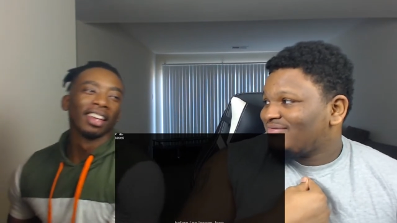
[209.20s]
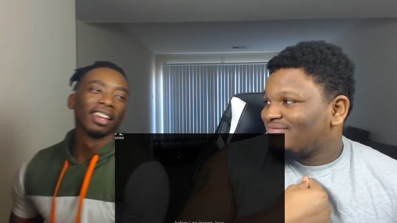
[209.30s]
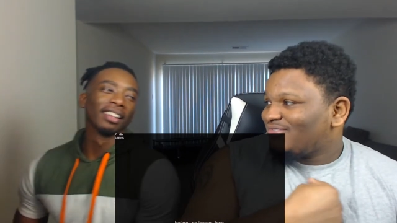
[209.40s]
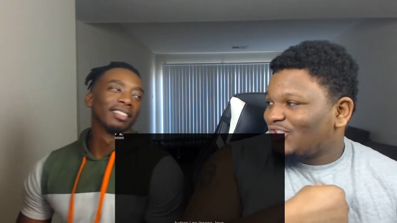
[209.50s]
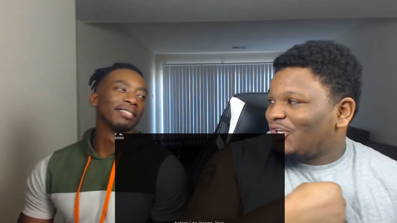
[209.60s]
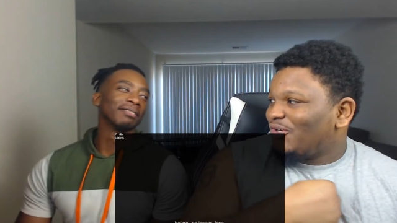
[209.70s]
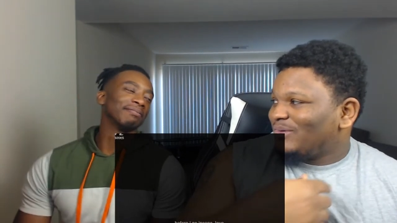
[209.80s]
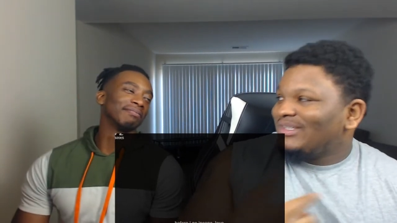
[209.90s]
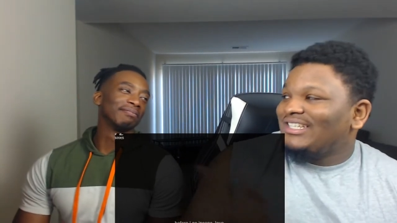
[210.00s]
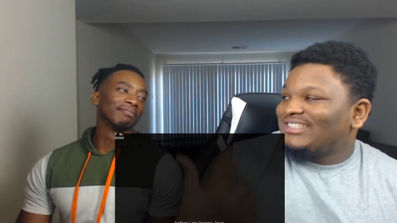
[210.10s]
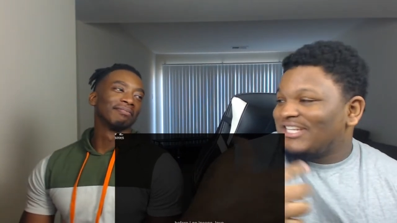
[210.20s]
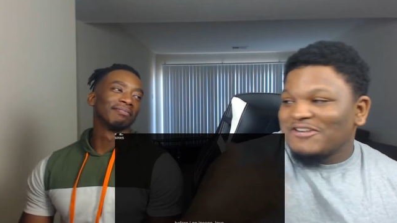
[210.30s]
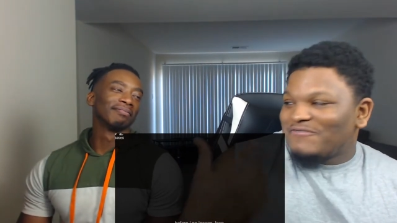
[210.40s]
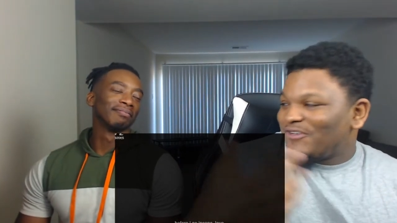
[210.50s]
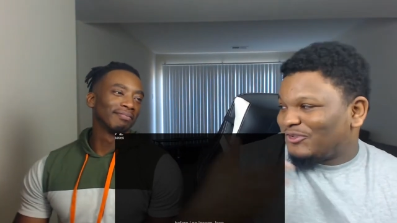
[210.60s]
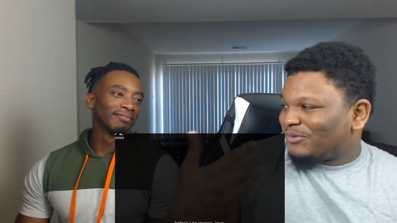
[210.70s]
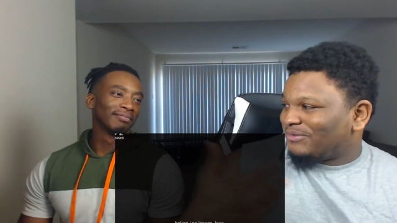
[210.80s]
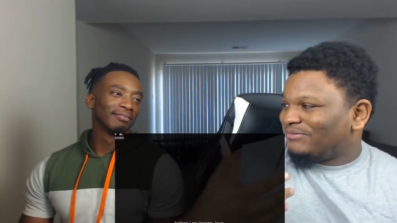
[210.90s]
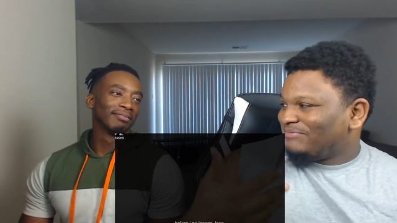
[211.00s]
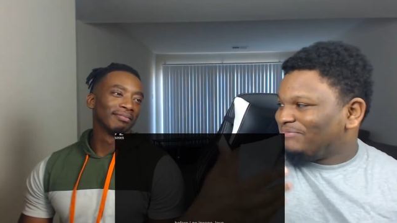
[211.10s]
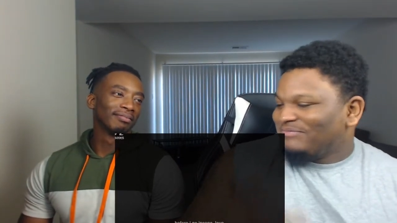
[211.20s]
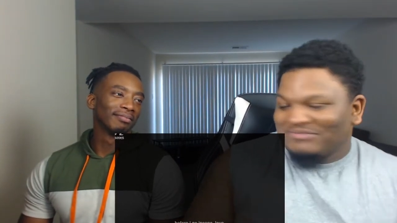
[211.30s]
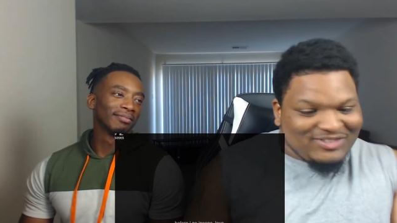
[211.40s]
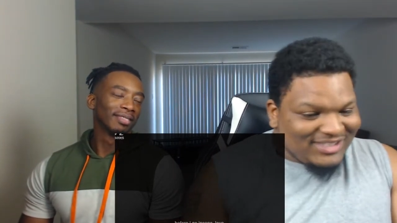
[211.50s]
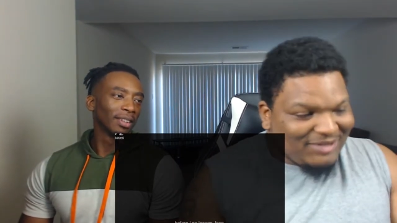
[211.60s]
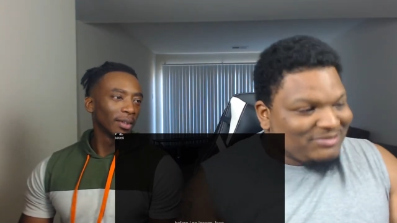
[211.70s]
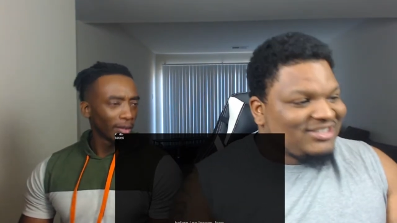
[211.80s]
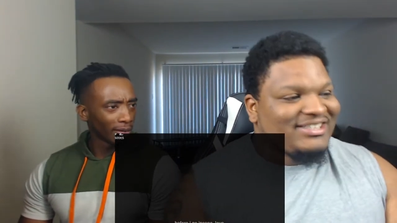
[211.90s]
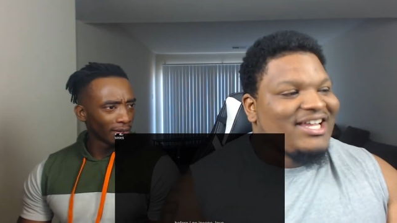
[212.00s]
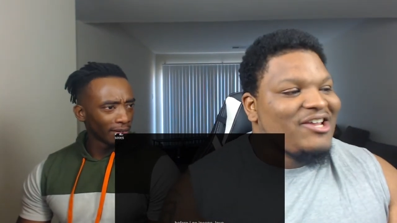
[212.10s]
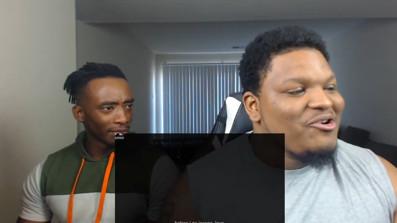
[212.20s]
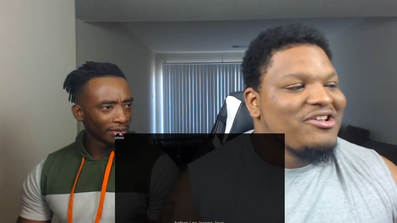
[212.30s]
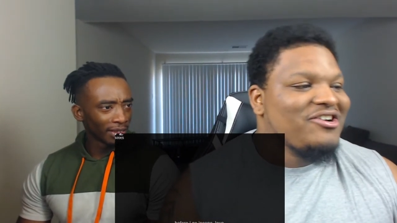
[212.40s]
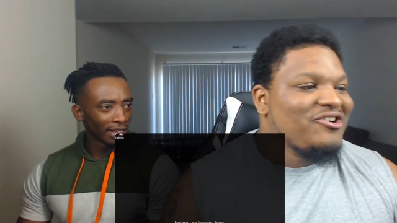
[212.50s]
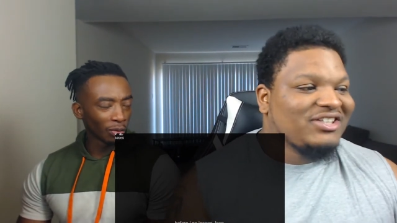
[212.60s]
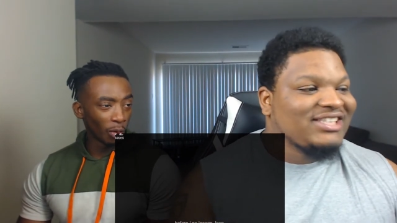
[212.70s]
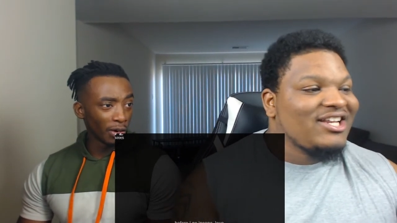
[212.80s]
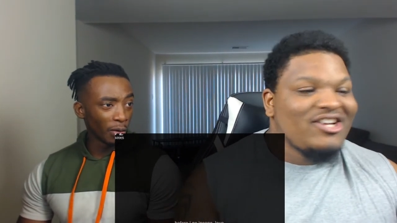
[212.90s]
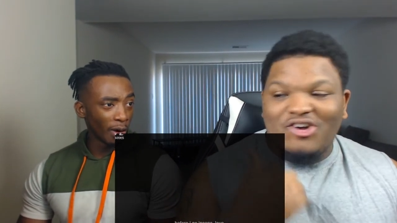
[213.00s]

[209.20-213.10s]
Speaker 1: So it's individual. I'm just saying you're on your own. It's one I know,